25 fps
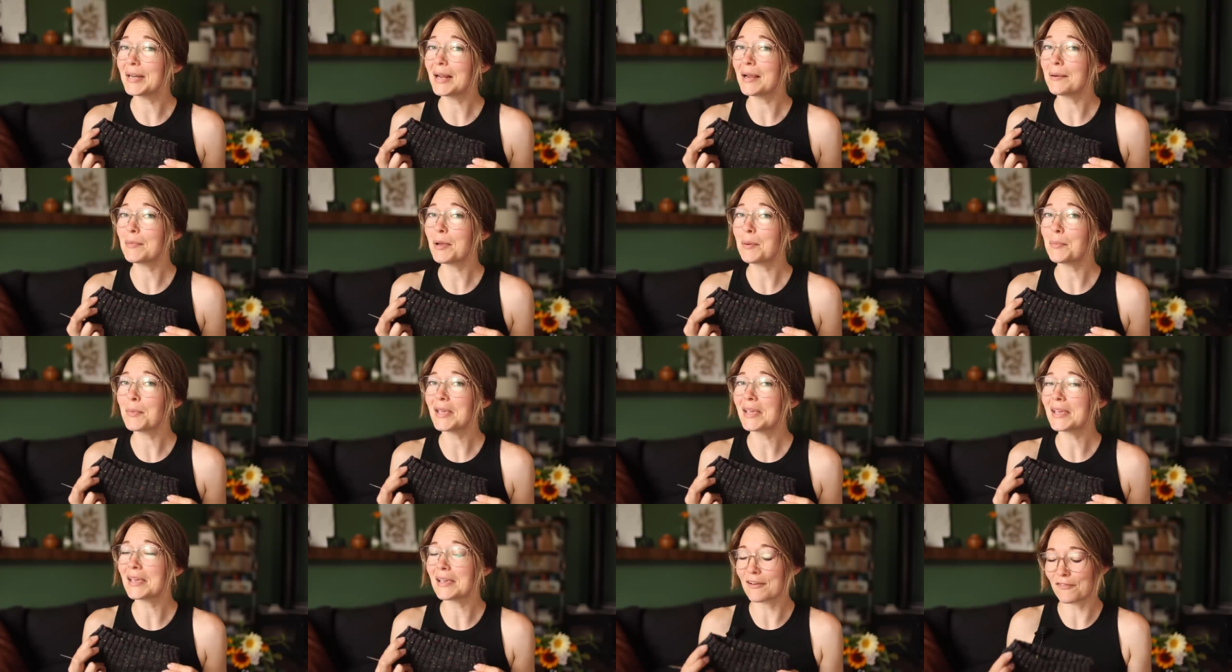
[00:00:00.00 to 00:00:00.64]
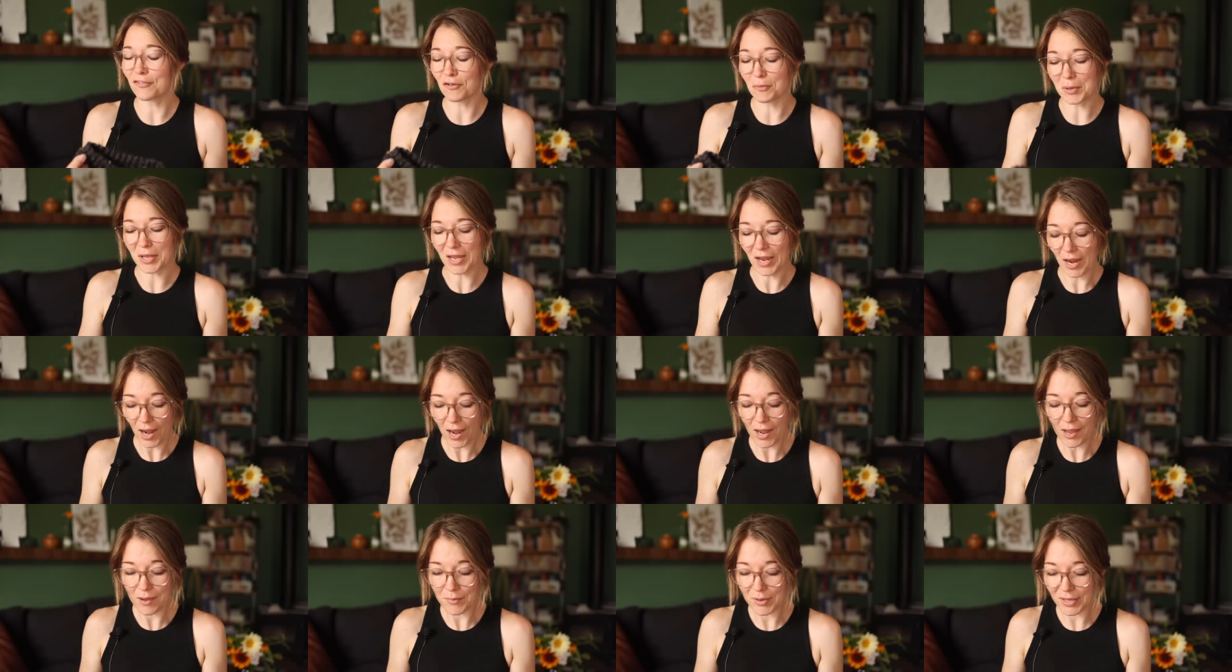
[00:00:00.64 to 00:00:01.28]
But I'm not making it for me.
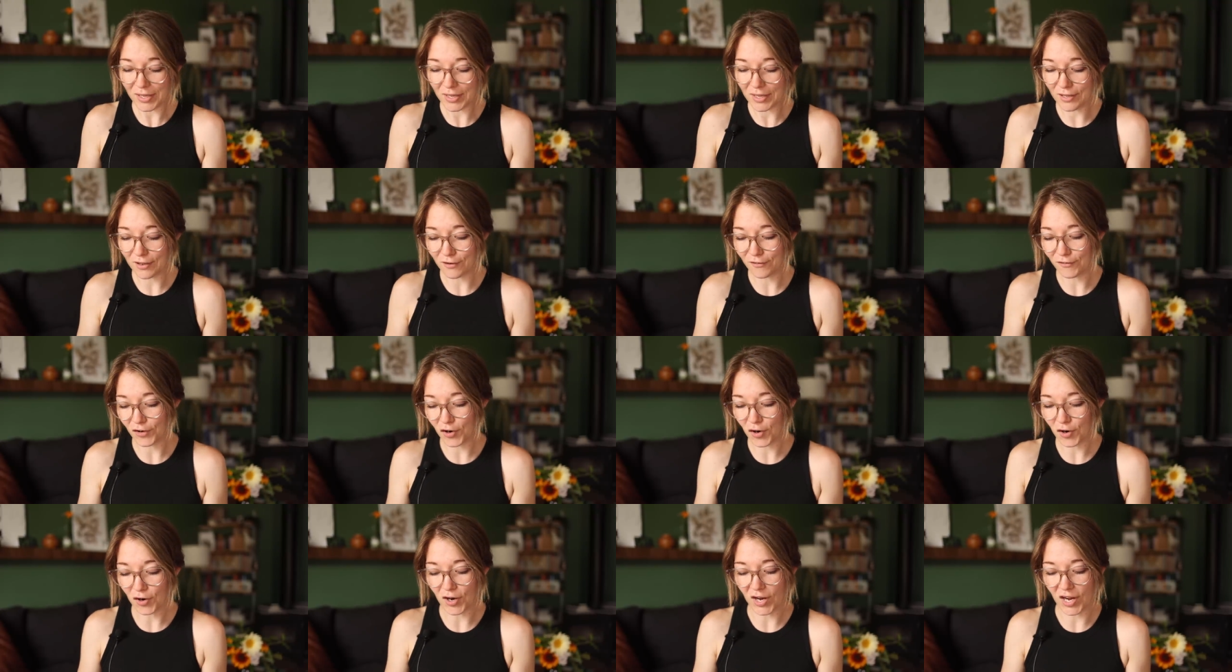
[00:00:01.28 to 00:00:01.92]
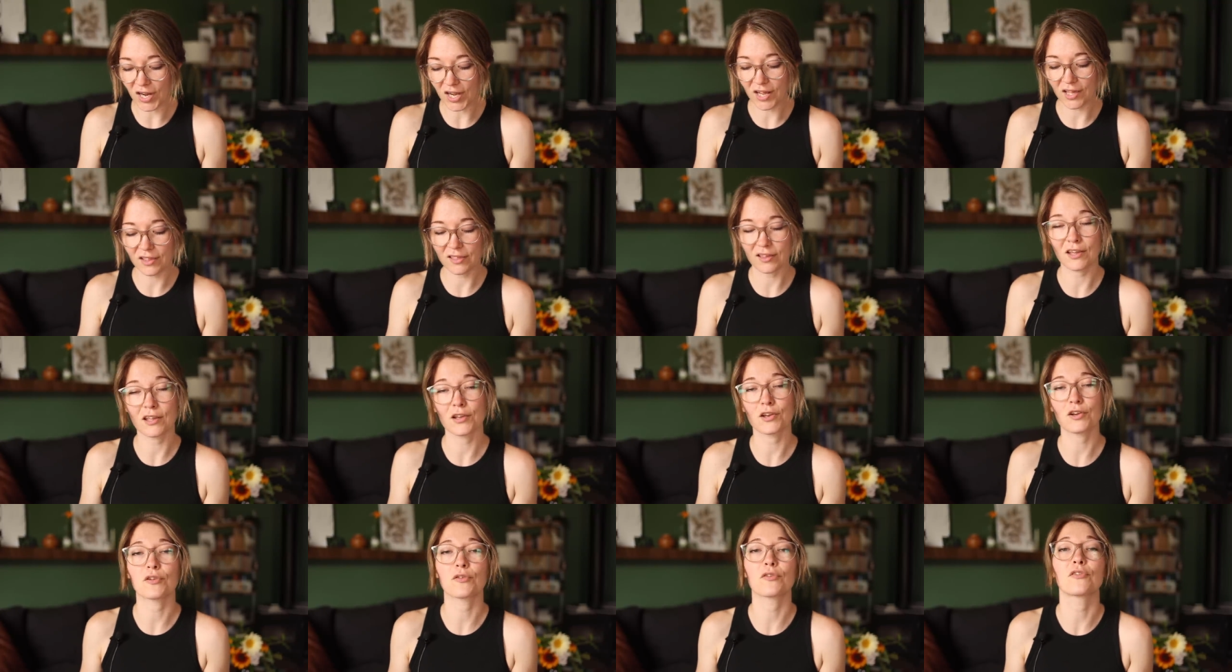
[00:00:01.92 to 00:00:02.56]
I am making it for her and I
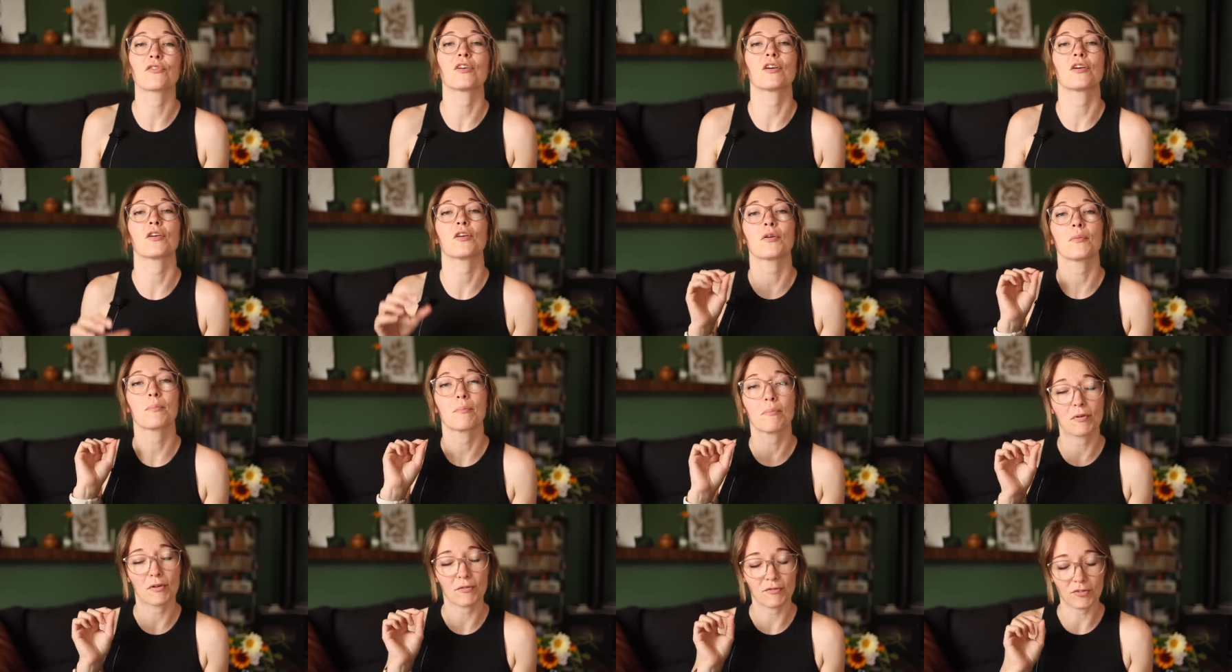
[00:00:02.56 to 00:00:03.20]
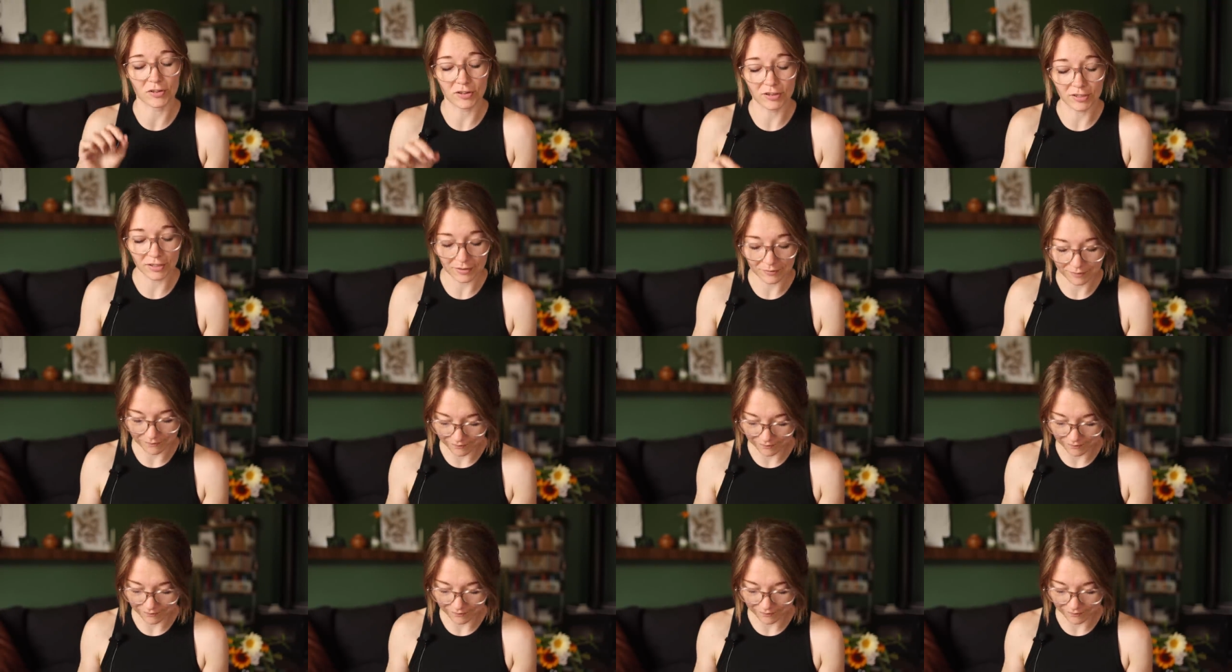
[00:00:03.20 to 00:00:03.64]
think it'll fit her perfectly.